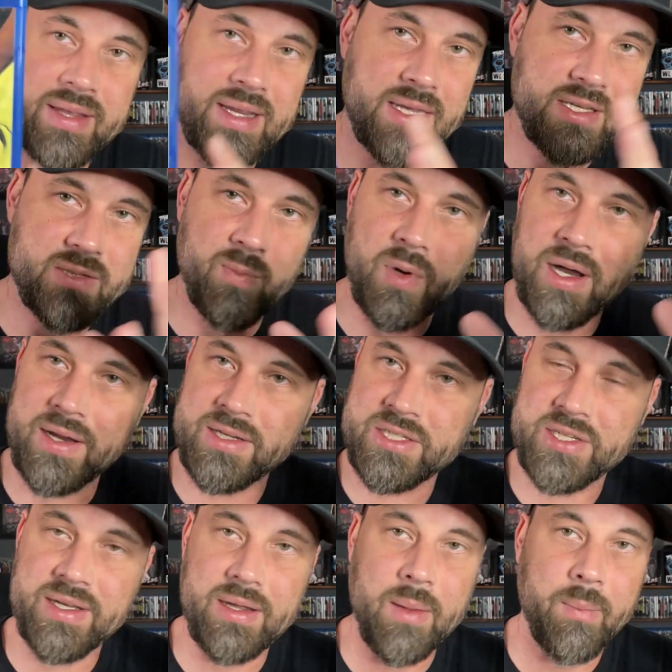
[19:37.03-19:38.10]
The kids
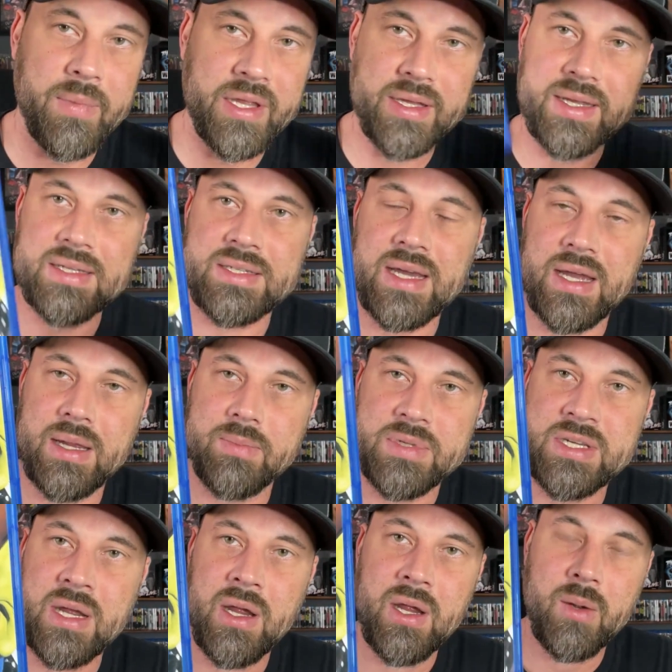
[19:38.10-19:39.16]
watched it a million
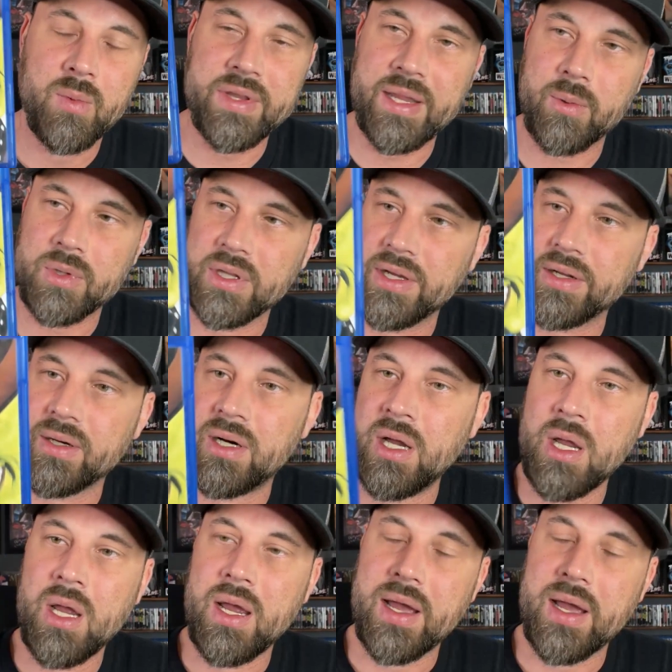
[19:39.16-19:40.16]
times when they were little.